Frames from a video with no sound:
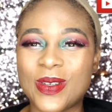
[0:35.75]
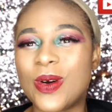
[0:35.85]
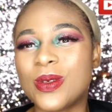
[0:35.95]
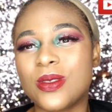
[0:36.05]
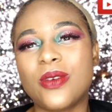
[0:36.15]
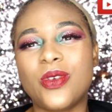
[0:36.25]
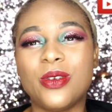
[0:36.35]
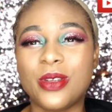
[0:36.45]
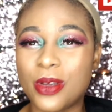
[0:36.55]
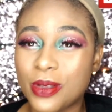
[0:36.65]
Also, if
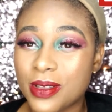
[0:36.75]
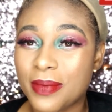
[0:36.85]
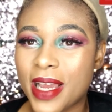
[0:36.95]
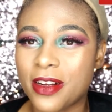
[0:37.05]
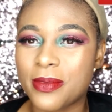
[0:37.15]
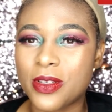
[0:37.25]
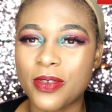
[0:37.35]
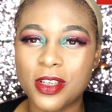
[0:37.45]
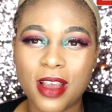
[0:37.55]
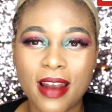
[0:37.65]
you're new to the Madam
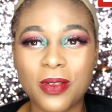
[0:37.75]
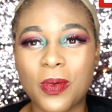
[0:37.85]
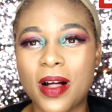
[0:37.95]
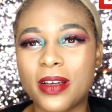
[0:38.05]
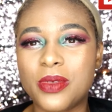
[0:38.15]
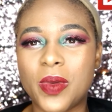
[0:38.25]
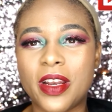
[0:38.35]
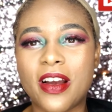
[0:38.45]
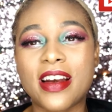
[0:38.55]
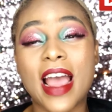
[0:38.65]
Sophy channel, welcome, sweetheart.